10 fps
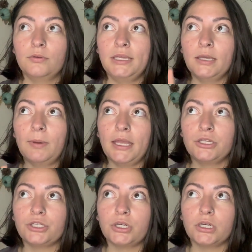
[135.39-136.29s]
eBay
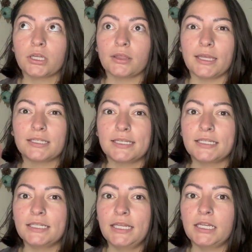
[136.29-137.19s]
took like
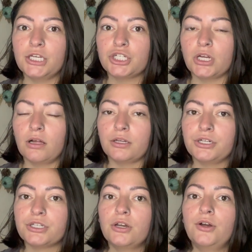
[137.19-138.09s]
$16-ish
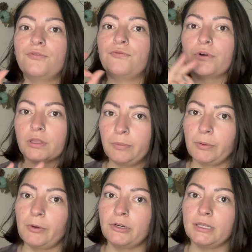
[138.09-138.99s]
for the
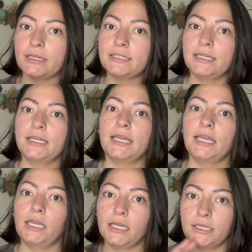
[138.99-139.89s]
promoted listing
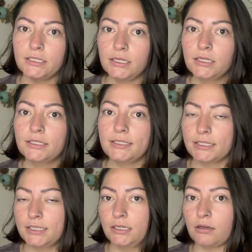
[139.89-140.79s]
and
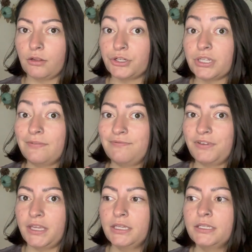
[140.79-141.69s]
$16 in
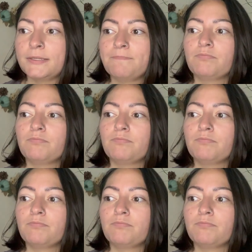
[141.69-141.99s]
fees.